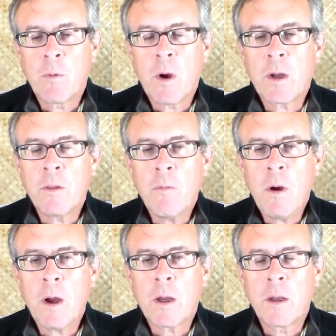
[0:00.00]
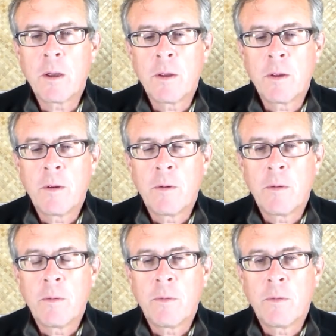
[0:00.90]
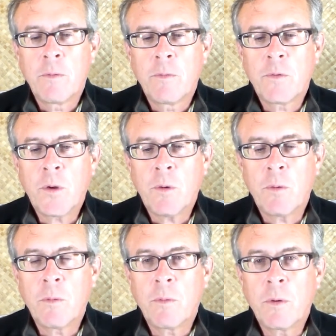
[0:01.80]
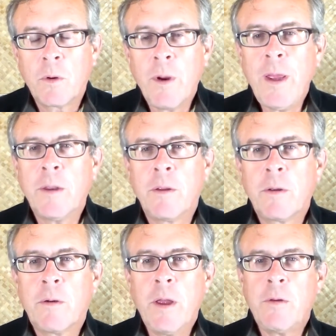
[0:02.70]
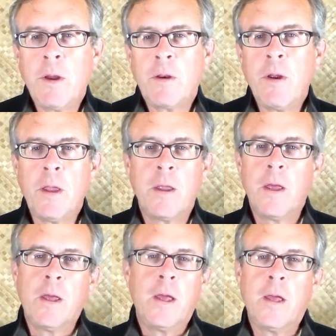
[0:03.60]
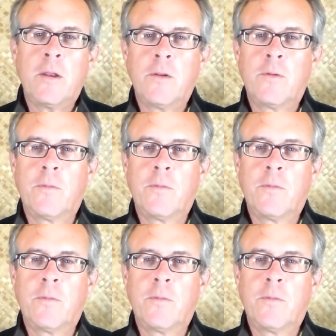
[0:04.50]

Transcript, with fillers: They're walking the walk. So, great, great, great, great, and.